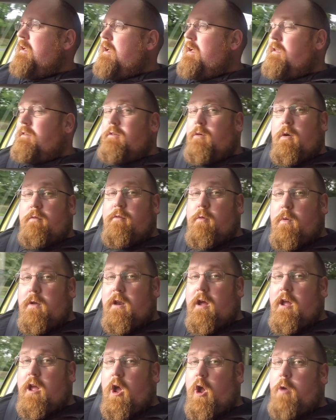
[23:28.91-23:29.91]
So everyone,
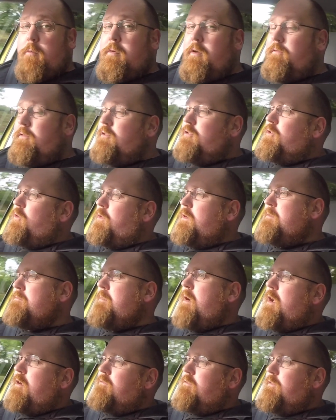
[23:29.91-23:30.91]
I hope you've enjoyed
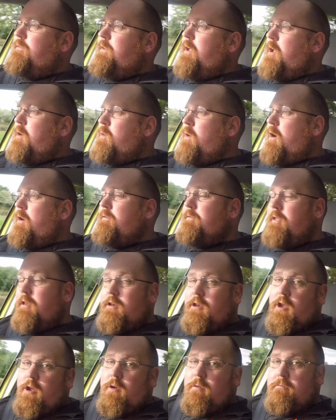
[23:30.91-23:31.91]
my review of the
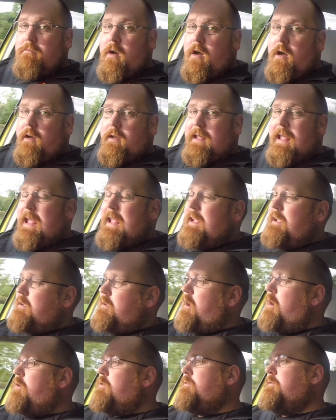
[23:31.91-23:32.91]
new Mark 8
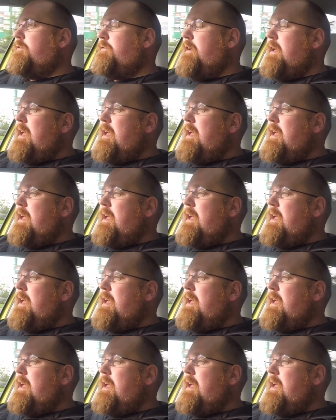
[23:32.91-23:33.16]
Golf.